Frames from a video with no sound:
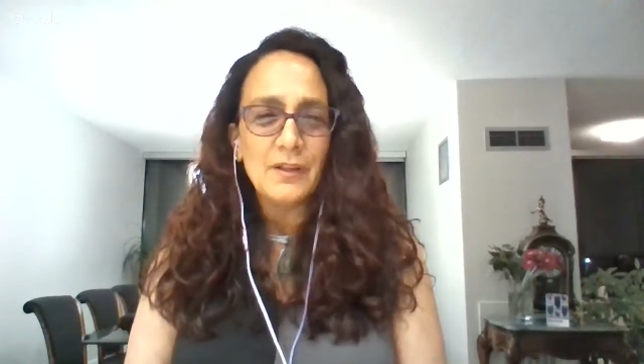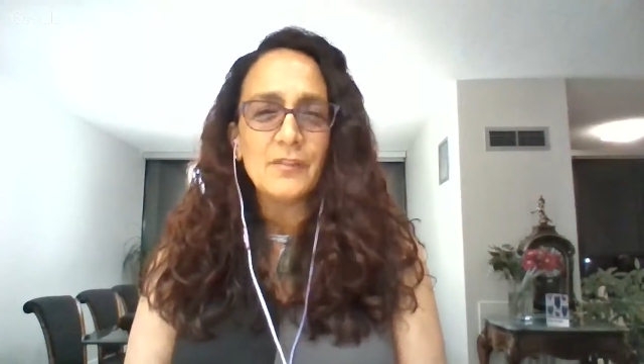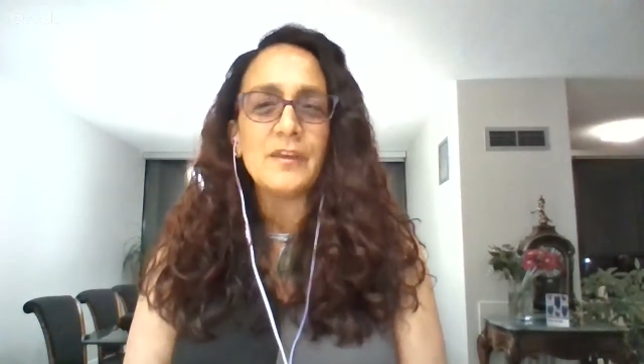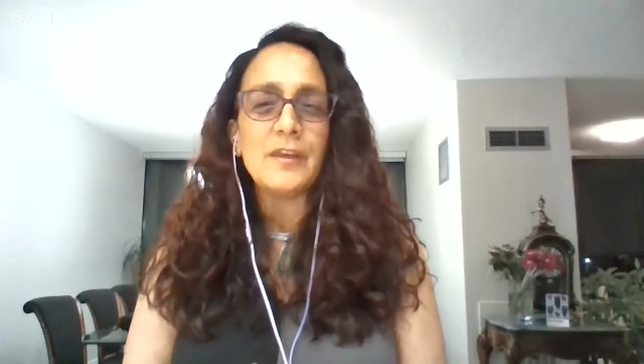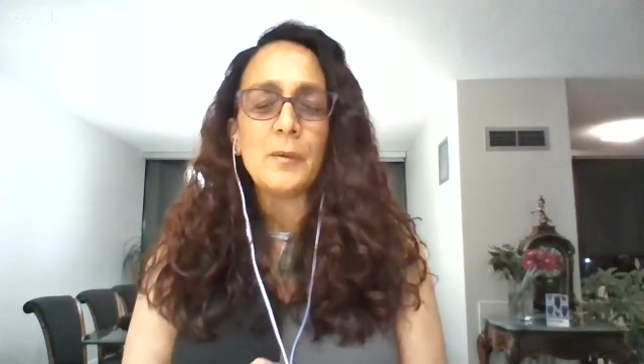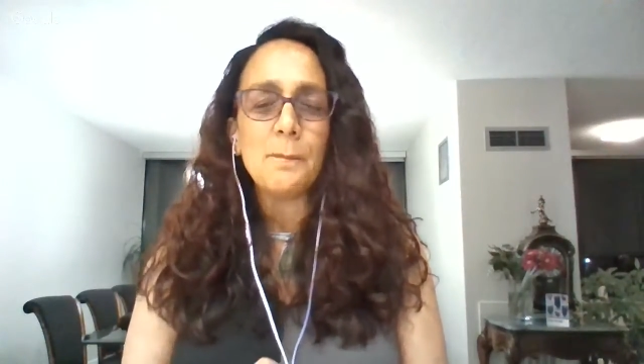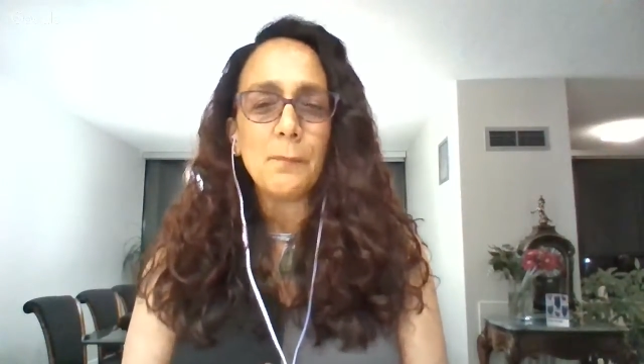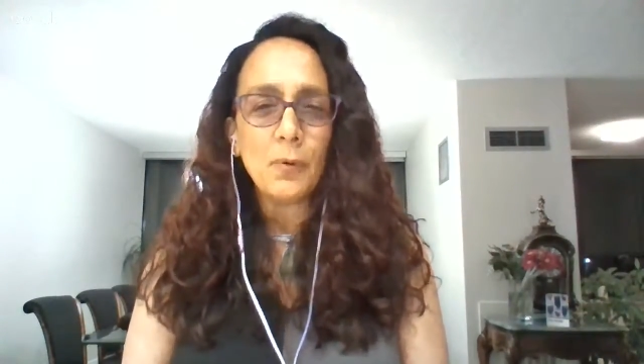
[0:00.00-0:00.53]

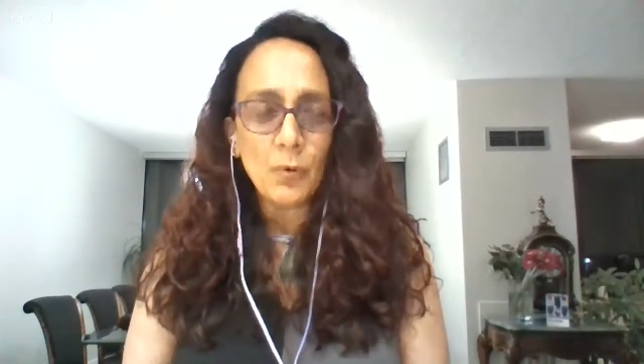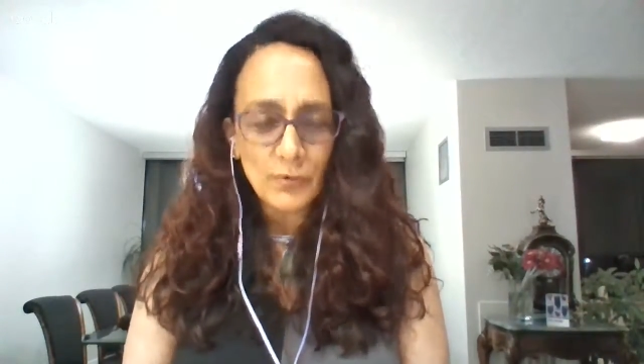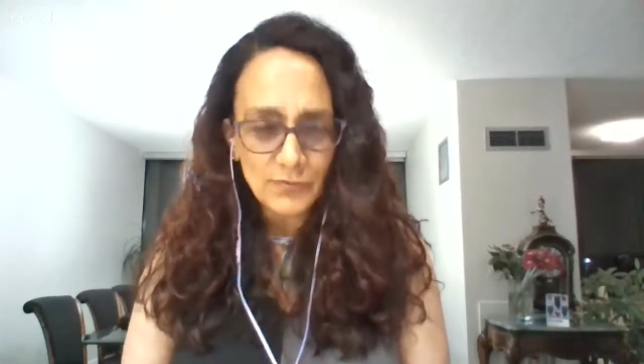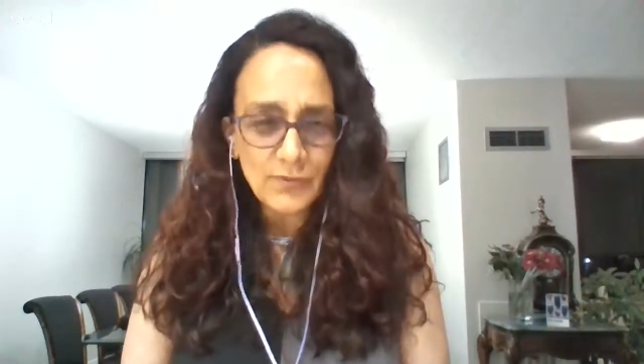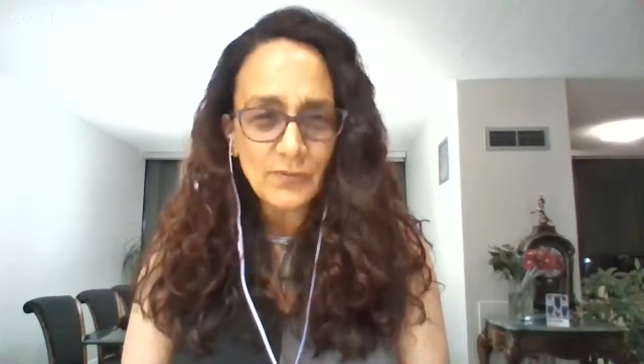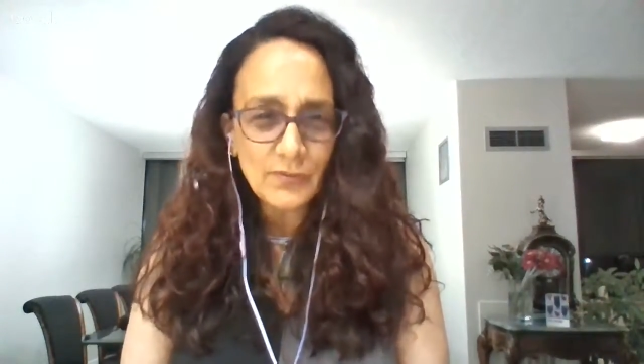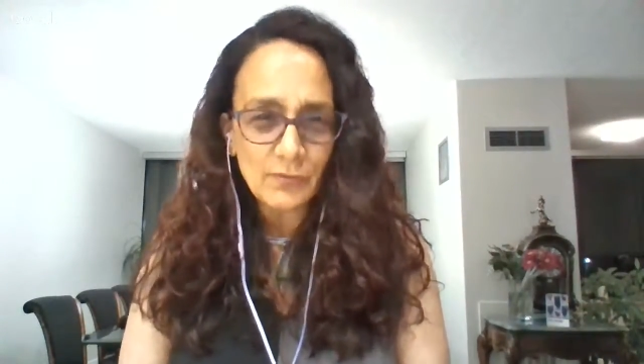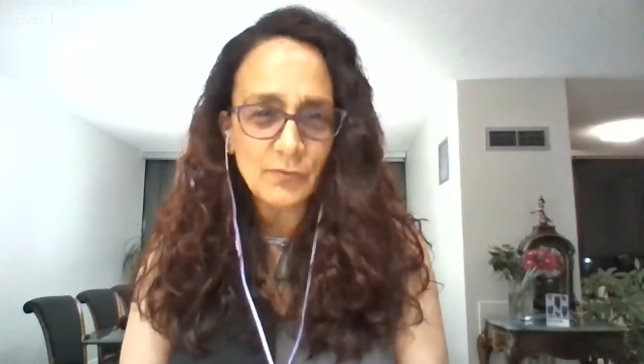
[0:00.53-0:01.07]
the
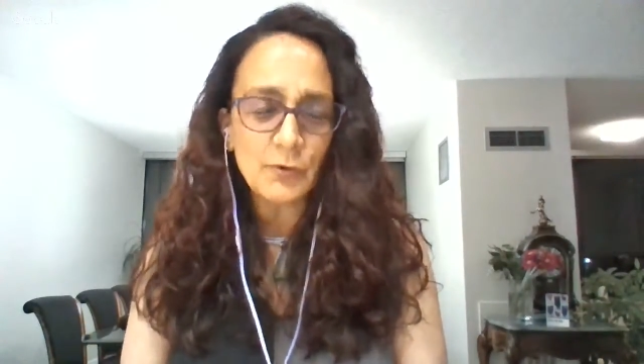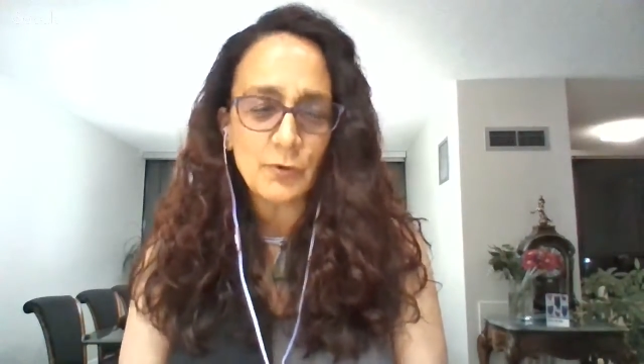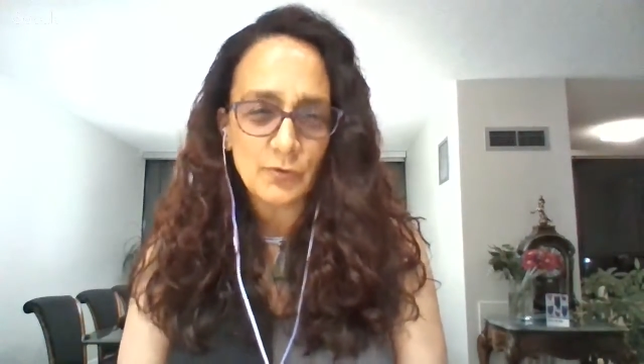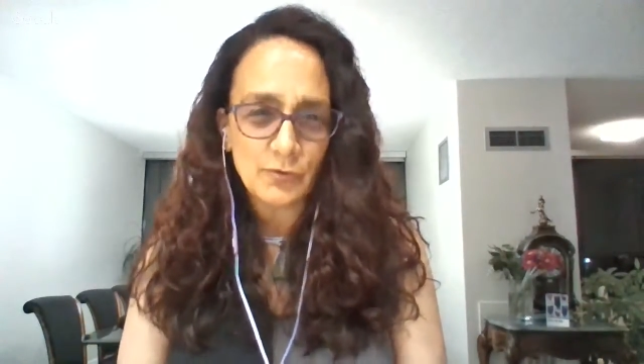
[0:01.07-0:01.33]
importance of your